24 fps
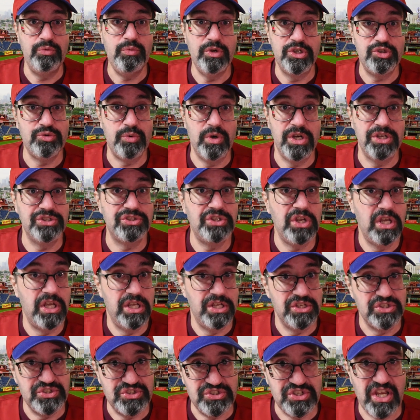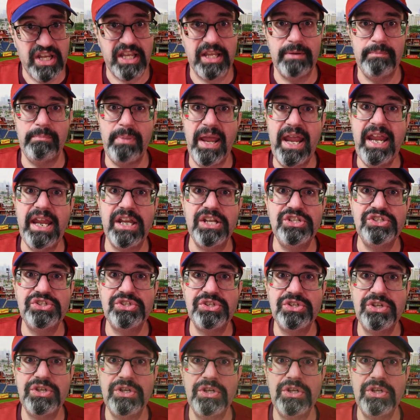which was second base,